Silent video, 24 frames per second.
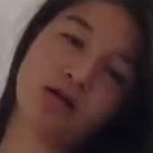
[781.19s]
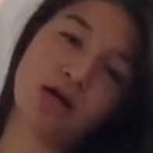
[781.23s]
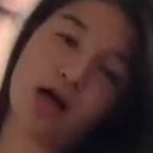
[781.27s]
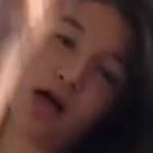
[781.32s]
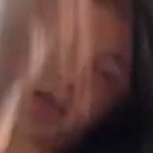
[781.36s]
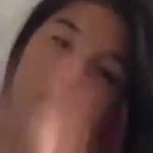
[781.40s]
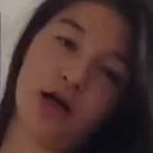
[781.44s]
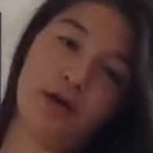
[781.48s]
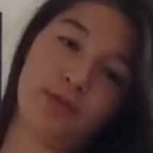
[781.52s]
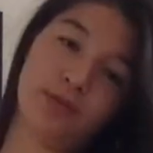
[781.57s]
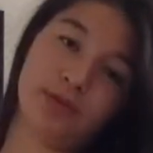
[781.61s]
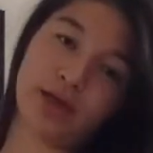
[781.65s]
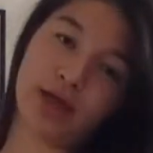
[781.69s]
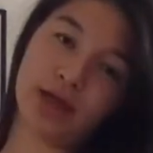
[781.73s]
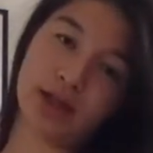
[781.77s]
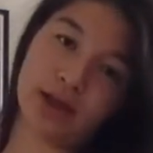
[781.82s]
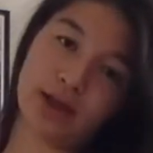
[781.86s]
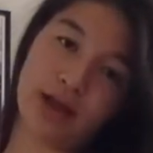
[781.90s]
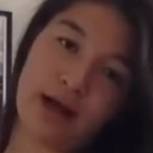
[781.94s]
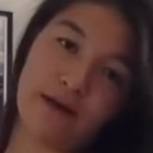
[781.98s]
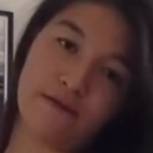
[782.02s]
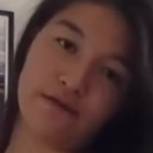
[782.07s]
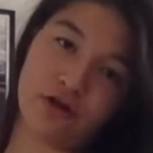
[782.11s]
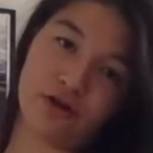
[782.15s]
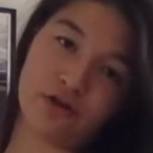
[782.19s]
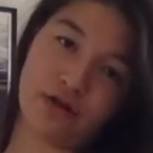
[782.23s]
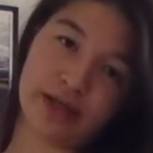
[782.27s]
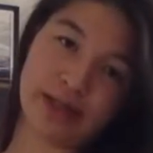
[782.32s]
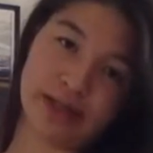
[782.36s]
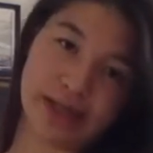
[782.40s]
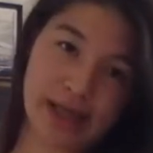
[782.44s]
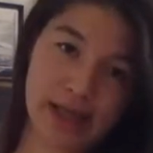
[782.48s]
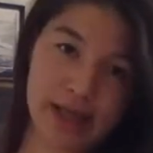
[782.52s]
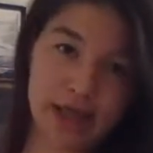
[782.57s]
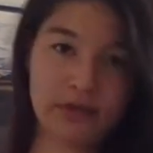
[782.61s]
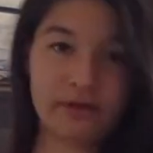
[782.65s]
I hope you guys are having a great
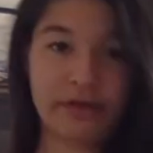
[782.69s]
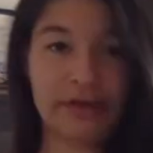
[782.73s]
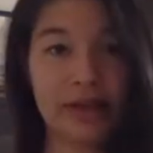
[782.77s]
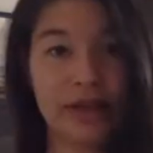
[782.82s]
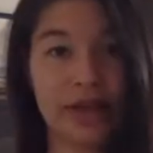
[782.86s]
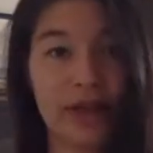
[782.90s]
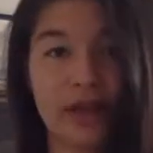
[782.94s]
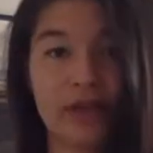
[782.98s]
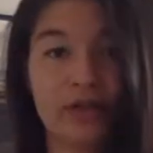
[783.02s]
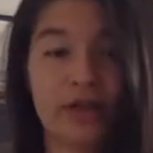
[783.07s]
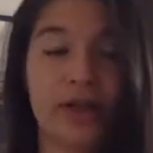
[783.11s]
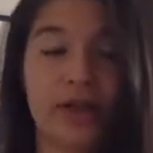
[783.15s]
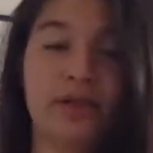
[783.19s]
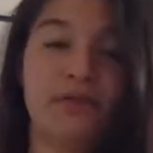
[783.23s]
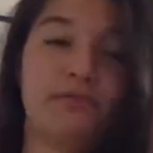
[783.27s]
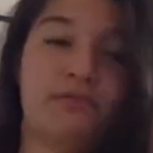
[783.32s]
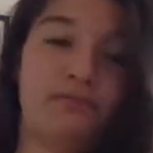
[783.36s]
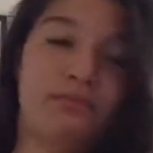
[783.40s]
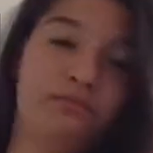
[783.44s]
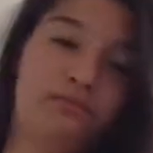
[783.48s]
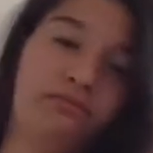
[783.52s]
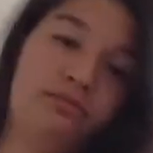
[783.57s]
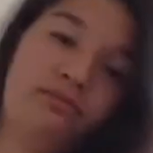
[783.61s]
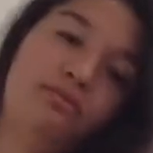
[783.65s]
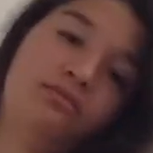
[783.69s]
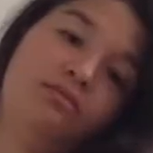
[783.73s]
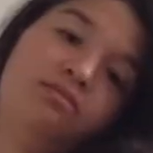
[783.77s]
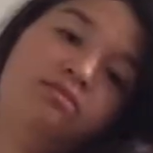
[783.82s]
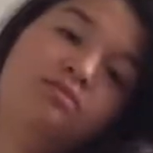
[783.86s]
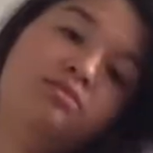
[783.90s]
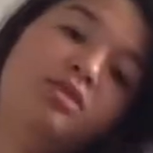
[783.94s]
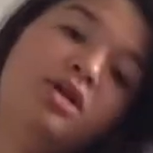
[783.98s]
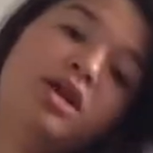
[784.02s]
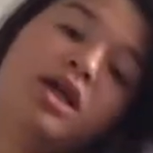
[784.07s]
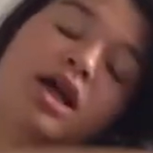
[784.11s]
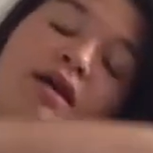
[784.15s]
day, great night, great
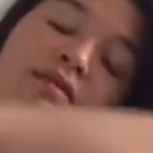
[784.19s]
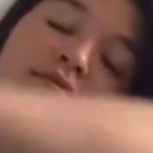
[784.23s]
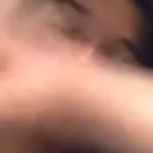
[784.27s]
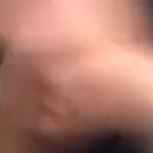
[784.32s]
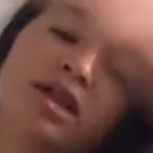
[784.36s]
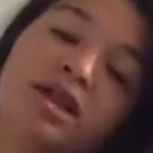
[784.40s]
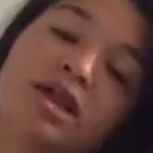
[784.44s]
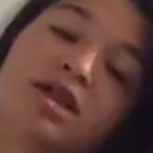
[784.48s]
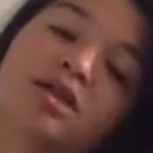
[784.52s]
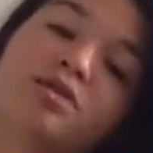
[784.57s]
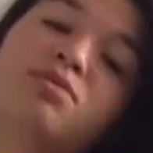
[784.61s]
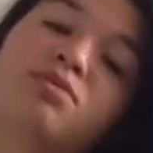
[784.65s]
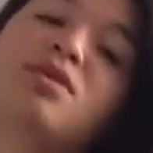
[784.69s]
whatever it is,